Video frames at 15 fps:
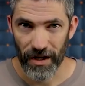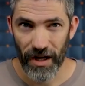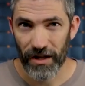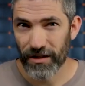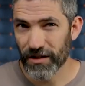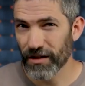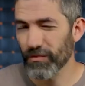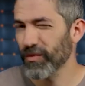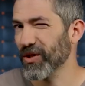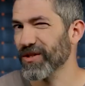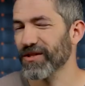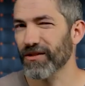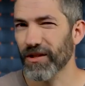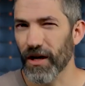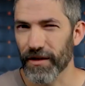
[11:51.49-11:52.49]
and some
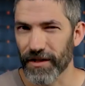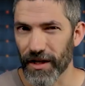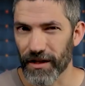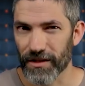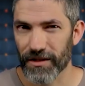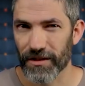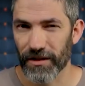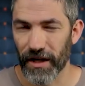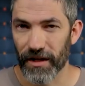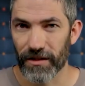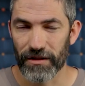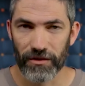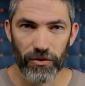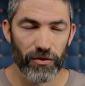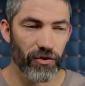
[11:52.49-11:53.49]
personal context, like
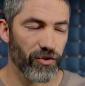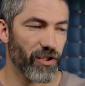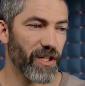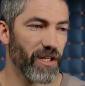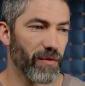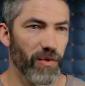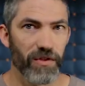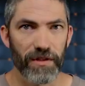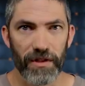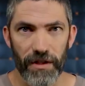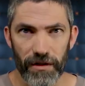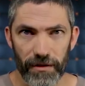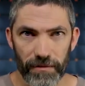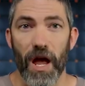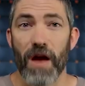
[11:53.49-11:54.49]
the Google Sheet I'm using here.